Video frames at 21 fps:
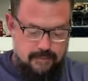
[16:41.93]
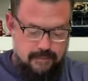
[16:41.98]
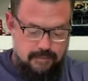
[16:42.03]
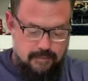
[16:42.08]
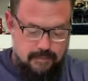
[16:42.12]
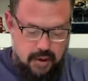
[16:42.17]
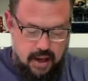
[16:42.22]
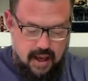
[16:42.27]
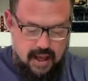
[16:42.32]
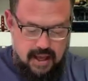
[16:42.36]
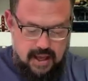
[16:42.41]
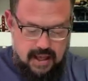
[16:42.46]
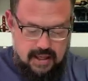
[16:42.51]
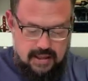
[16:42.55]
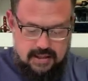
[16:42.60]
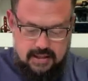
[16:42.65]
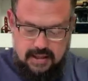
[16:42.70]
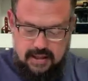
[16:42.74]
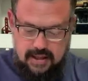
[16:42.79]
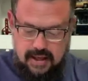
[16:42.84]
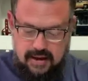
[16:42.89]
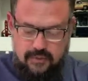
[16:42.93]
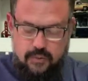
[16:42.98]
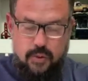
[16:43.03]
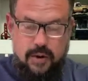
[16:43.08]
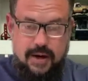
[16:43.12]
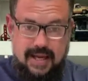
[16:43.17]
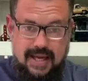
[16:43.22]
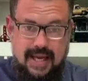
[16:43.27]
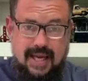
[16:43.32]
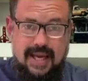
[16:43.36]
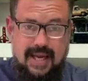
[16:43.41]
but if we're
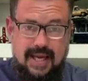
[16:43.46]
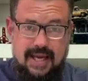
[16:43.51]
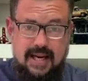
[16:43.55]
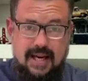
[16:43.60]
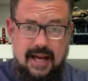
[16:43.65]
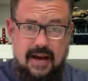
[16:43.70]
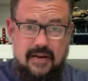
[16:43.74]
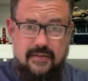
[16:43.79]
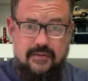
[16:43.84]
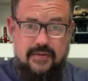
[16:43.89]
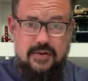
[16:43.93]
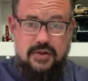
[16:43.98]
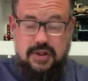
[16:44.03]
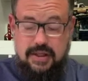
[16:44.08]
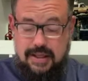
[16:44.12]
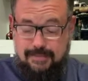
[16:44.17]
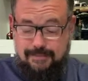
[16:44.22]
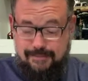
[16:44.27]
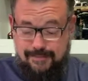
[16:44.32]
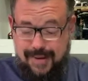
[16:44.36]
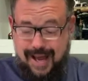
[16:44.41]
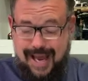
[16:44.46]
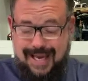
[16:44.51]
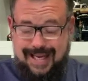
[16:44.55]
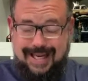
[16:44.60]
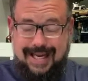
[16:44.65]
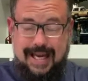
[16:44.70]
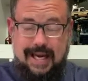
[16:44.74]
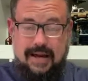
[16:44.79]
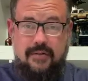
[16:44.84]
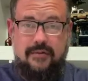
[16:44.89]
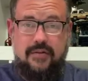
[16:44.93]
geeky enough, she might
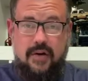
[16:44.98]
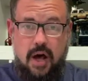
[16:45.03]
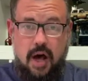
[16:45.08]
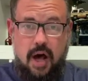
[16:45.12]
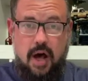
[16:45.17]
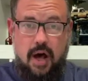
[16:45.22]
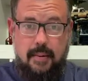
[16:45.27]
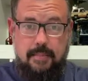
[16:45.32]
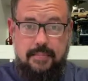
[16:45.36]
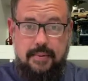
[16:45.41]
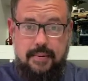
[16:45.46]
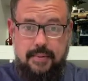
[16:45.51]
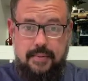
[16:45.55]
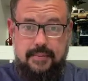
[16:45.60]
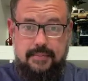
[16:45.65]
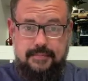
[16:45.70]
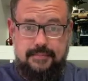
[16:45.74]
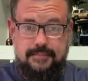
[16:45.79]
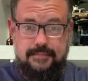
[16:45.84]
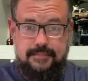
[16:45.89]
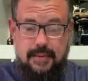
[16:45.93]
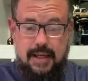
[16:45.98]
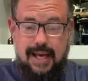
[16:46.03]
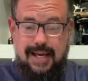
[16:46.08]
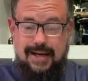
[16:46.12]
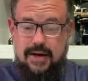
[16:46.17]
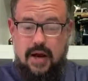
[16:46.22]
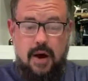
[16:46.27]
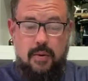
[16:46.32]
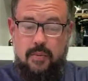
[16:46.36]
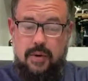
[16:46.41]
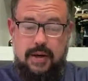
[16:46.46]
give up and
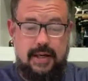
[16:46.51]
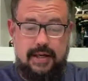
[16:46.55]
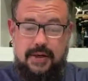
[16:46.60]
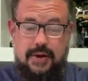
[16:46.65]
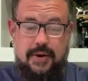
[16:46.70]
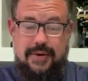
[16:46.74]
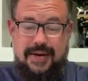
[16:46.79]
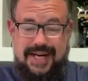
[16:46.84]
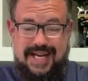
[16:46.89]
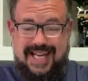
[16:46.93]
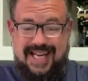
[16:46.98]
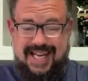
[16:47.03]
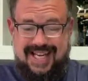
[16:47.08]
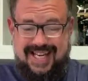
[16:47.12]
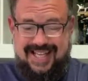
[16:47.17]
not want to do it again.